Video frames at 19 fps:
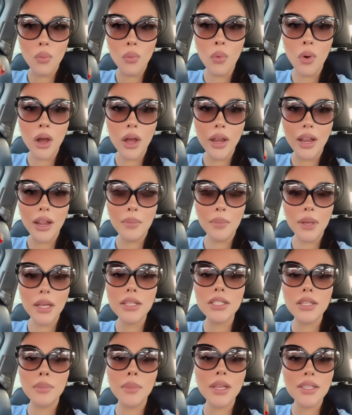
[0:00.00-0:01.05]
What it
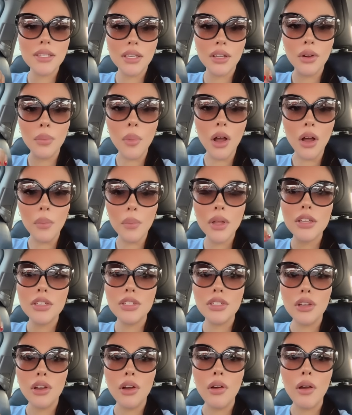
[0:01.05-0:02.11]
means to be a single mom.
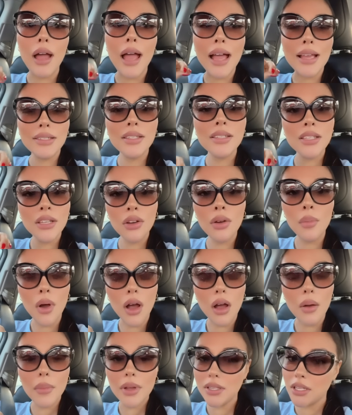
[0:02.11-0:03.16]
So as a single
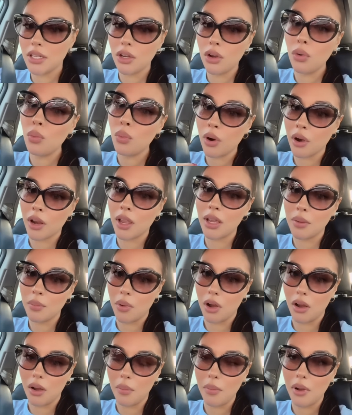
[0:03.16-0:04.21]
mom, a single working
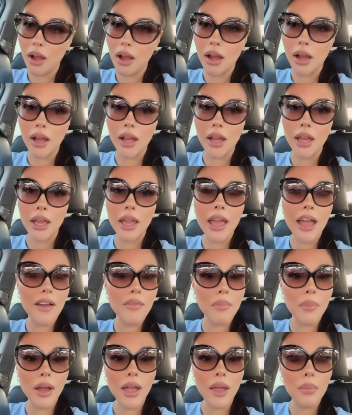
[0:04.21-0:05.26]
mom, I
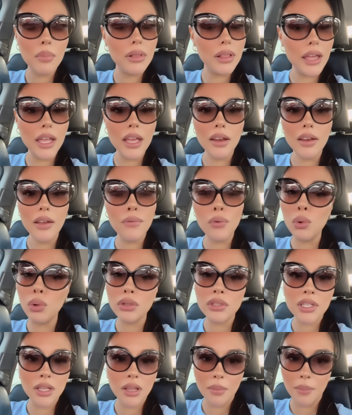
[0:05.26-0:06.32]
have my plate
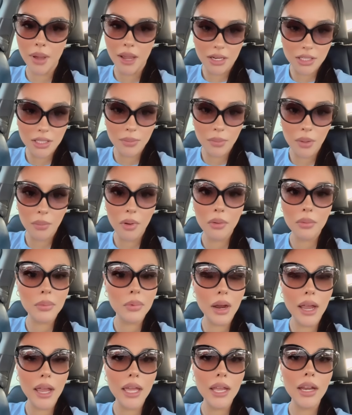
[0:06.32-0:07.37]
full to the maximum,
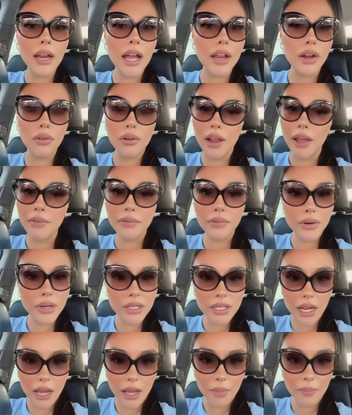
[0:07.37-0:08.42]
right? I don't have free
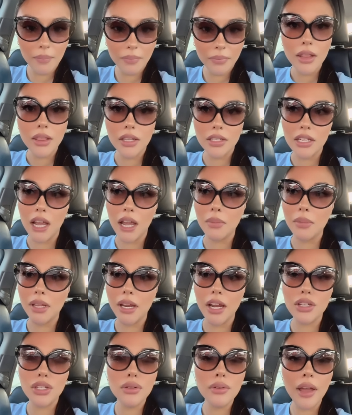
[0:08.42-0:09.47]
time. The time
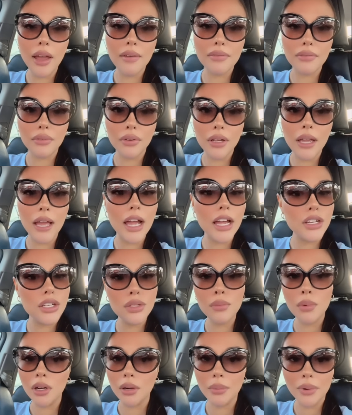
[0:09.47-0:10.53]
that I do have free, I
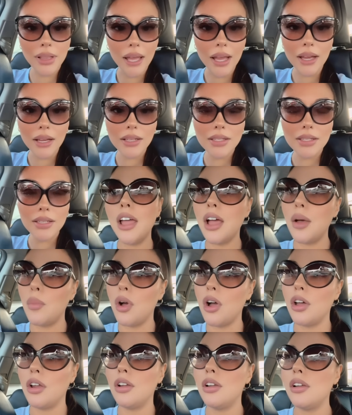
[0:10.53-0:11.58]
just want to relax. Come
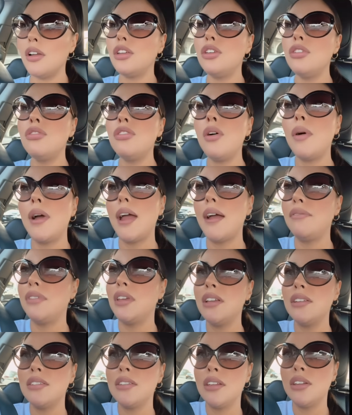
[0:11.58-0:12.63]
on, you know I have
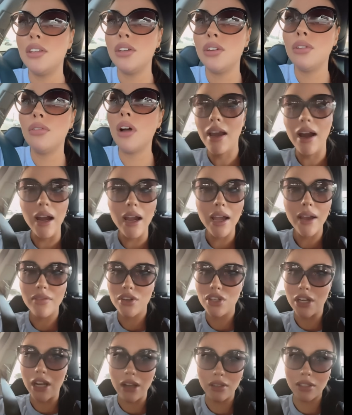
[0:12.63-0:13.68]
things to do. I have
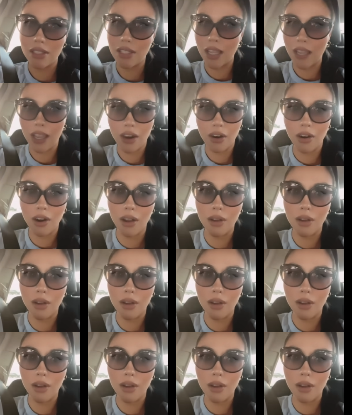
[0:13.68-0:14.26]
a child to take care